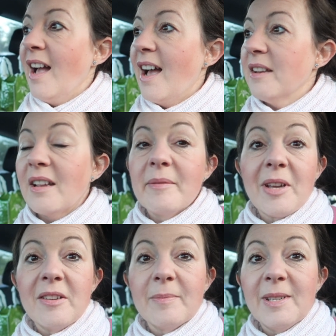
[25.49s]
and I'm
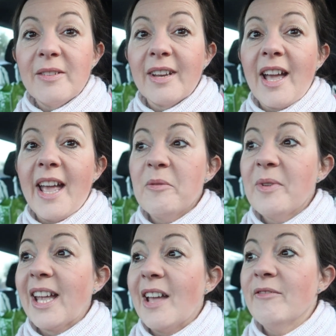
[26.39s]
going to be doing a
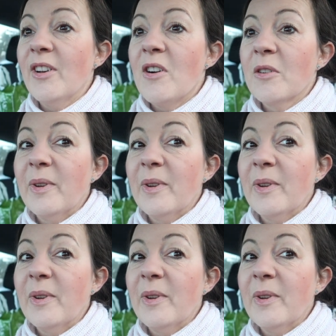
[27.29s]
weekend vlog.